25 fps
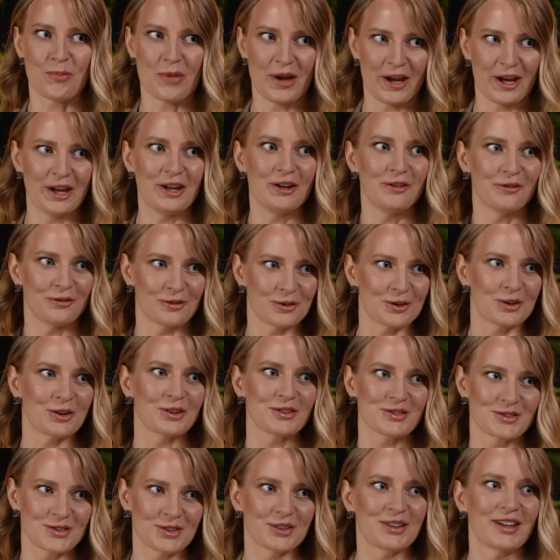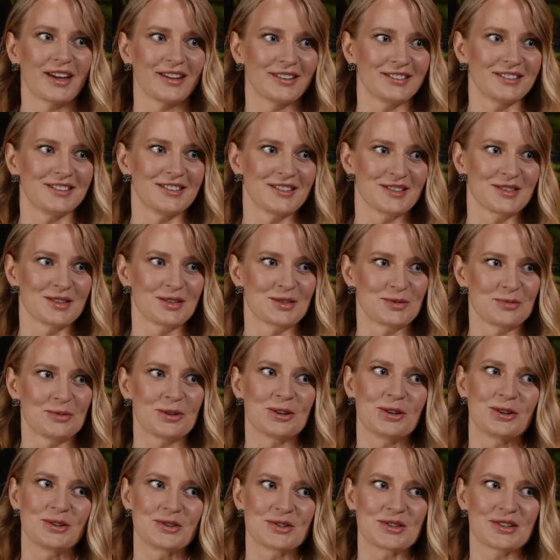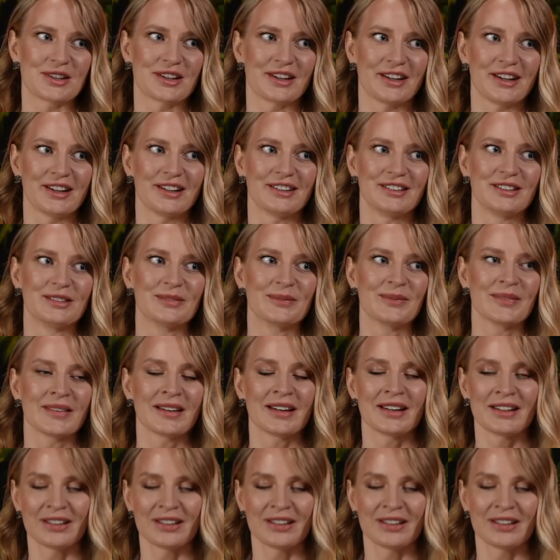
pay to get this experience again.